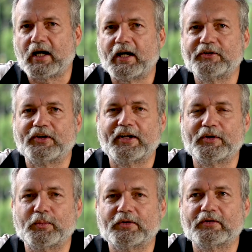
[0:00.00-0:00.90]
hard to
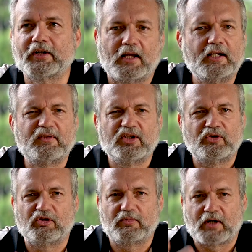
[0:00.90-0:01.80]
edit with, and even your
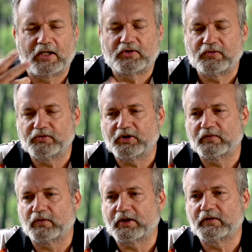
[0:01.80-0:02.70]
normal
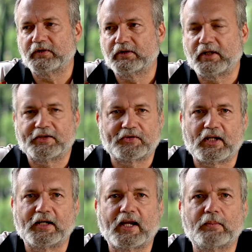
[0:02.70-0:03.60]
H.264 out of your
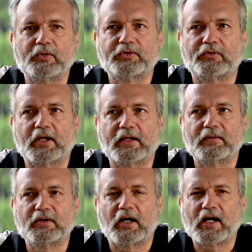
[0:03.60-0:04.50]
SLR cameras and all that
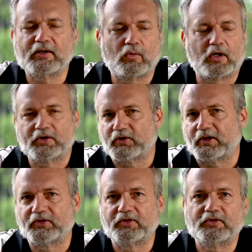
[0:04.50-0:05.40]
aren't quite as
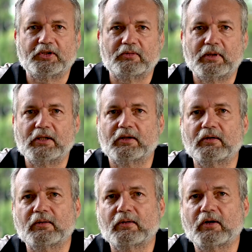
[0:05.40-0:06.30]
nice as these intermediate
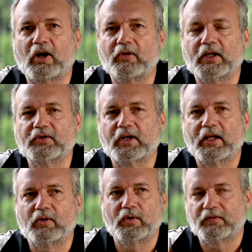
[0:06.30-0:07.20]
codecs to
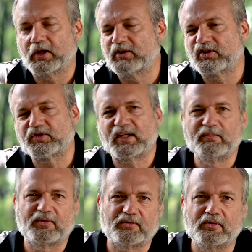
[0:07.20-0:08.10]
edit with, to
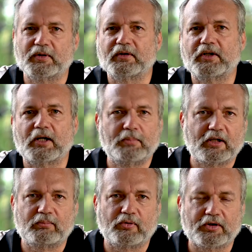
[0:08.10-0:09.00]
scrub through and
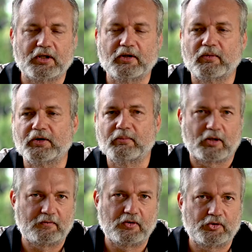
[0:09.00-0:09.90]
pick a point that you want. You
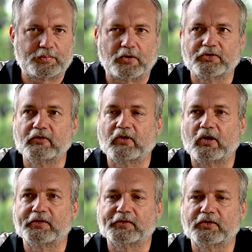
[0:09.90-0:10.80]
might have to use proxy
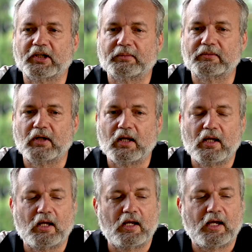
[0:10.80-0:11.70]
files for example,
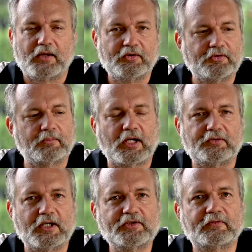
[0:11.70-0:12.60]
and this is the
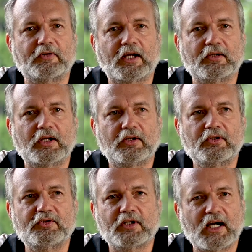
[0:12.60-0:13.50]
main reason for that. They're
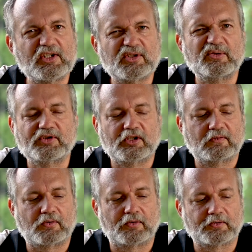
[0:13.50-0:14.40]
using
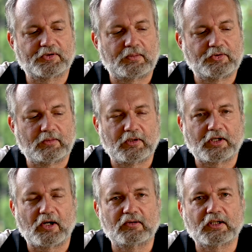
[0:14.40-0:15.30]
H.264 or some similar
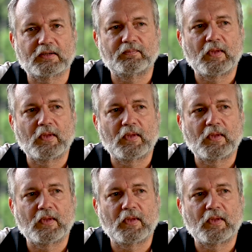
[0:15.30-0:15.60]
codec,